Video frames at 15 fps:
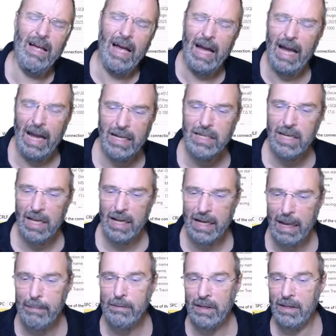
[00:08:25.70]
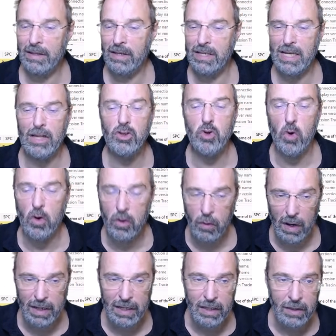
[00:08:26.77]
I kept the sales order
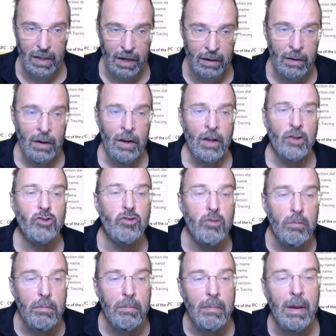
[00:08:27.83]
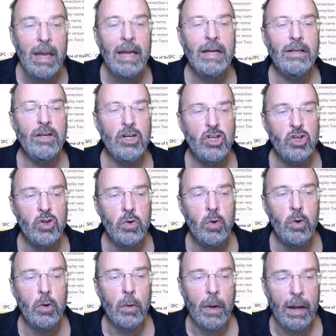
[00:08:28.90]
ID there to make the two
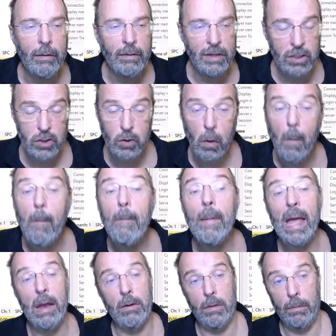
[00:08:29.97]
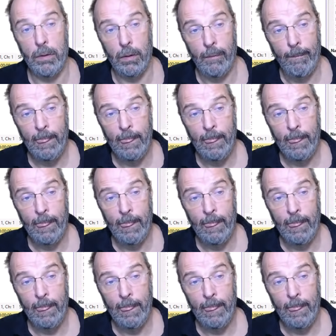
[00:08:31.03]
queries comparable.